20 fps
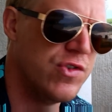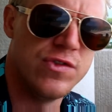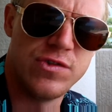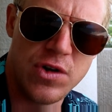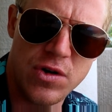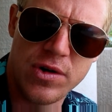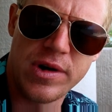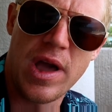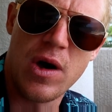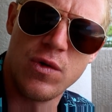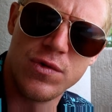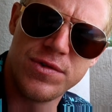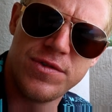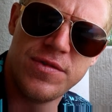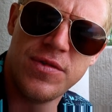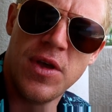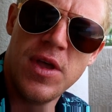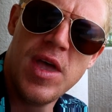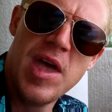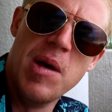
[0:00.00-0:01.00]
to turn
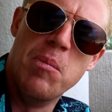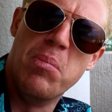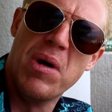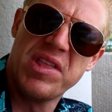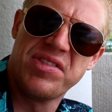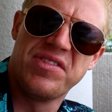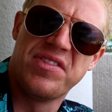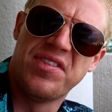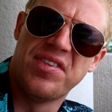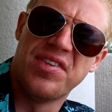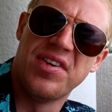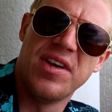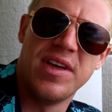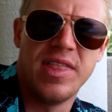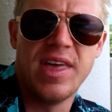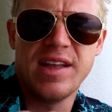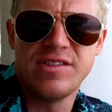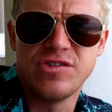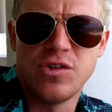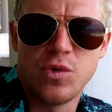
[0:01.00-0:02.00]
out, but
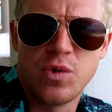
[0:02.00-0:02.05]
that's